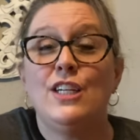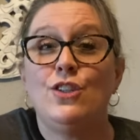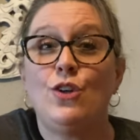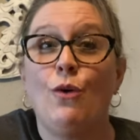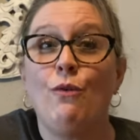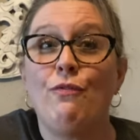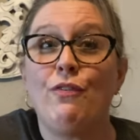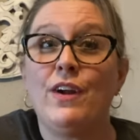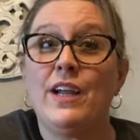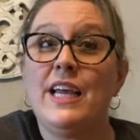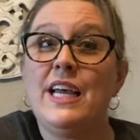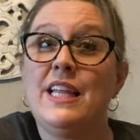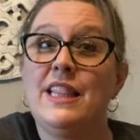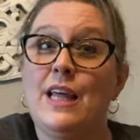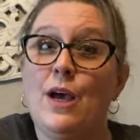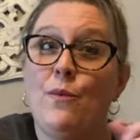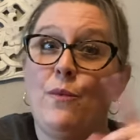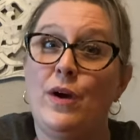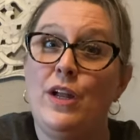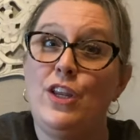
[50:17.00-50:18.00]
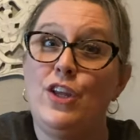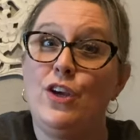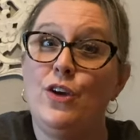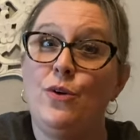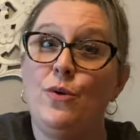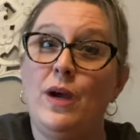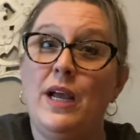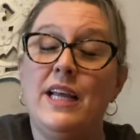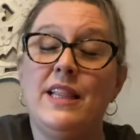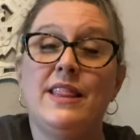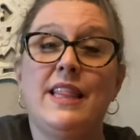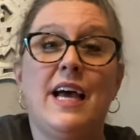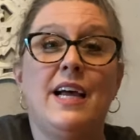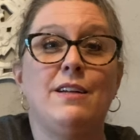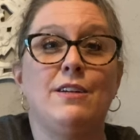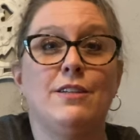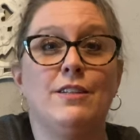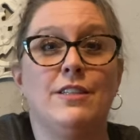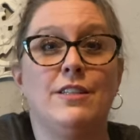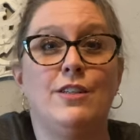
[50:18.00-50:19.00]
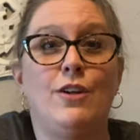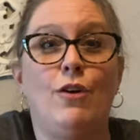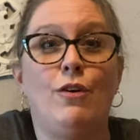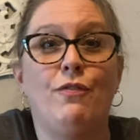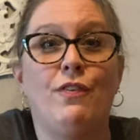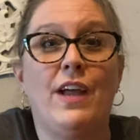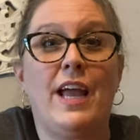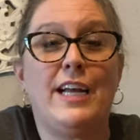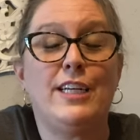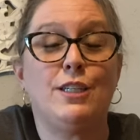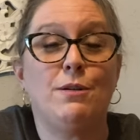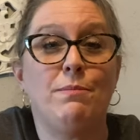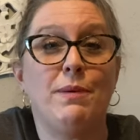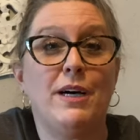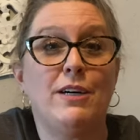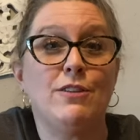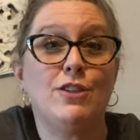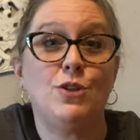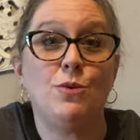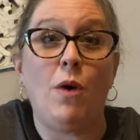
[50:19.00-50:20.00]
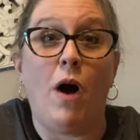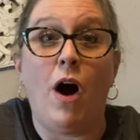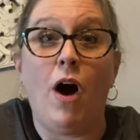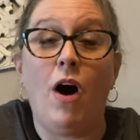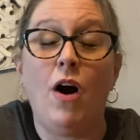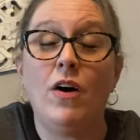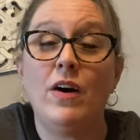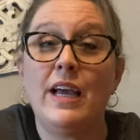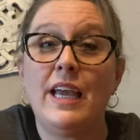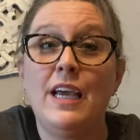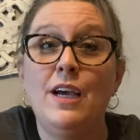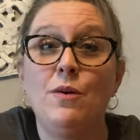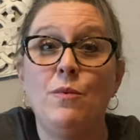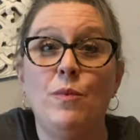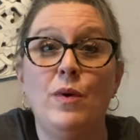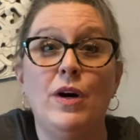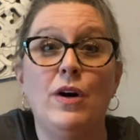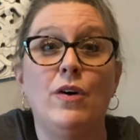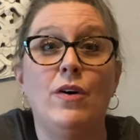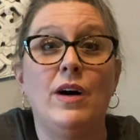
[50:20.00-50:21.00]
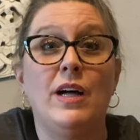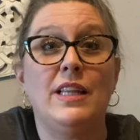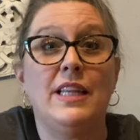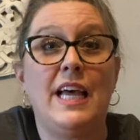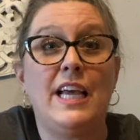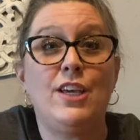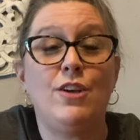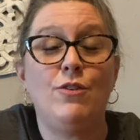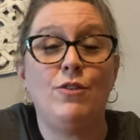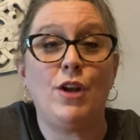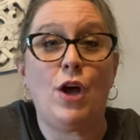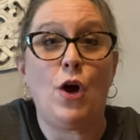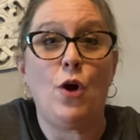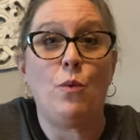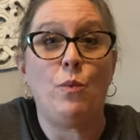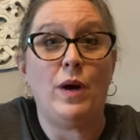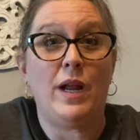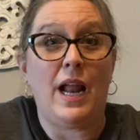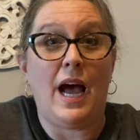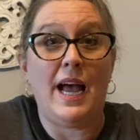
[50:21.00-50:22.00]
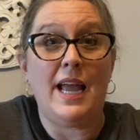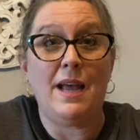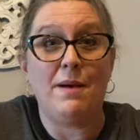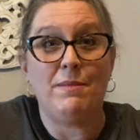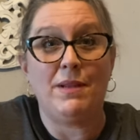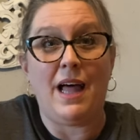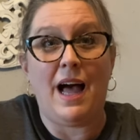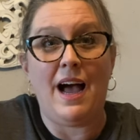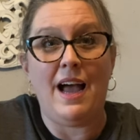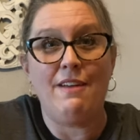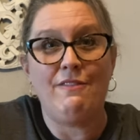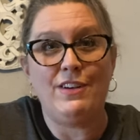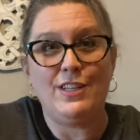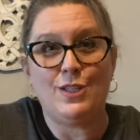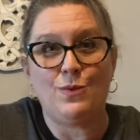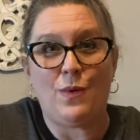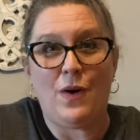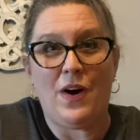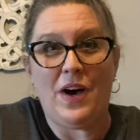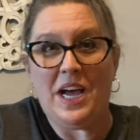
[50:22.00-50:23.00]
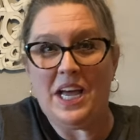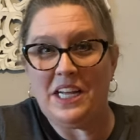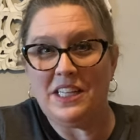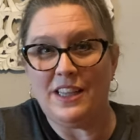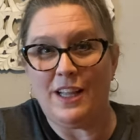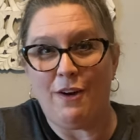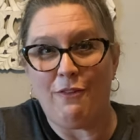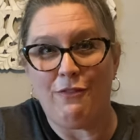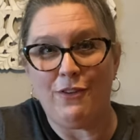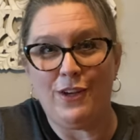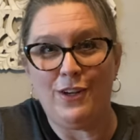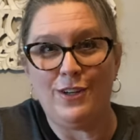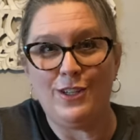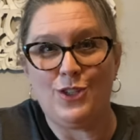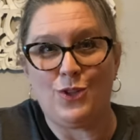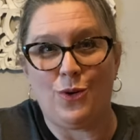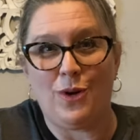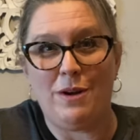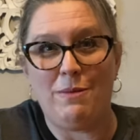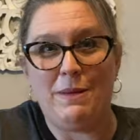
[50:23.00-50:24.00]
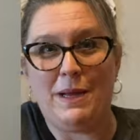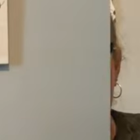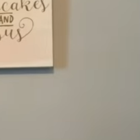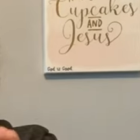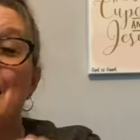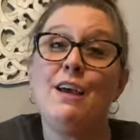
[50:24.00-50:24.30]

Don't forget that when you hit that notification bell to all, it will let you know when I am live as well and I'd love for you to join me.